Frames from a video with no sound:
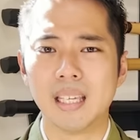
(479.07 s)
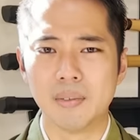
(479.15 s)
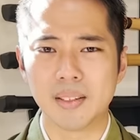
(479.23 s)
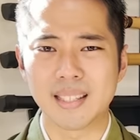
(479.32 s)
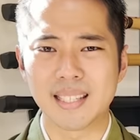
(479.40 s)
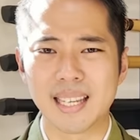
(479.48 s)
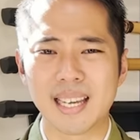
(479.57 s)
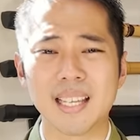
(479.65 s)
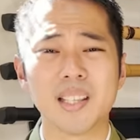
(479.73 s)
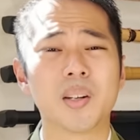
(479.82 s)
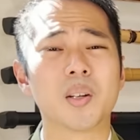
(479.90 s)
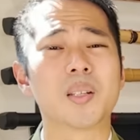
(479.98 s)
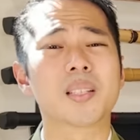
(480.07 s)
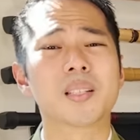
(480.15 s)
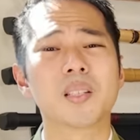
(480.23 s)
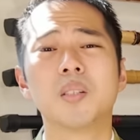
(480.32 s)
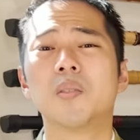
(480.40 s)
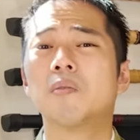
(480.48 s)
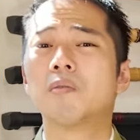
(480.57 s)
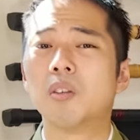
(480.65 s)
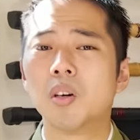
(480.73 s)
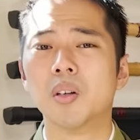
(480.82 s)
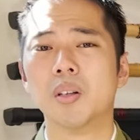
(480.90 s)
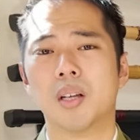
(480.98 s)
Even today, they are still
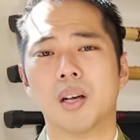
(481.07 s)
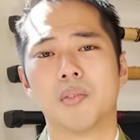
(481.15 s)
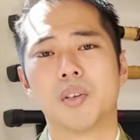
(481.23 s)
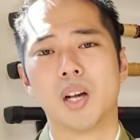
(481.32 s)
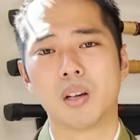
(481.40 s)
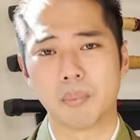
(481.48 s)
full of young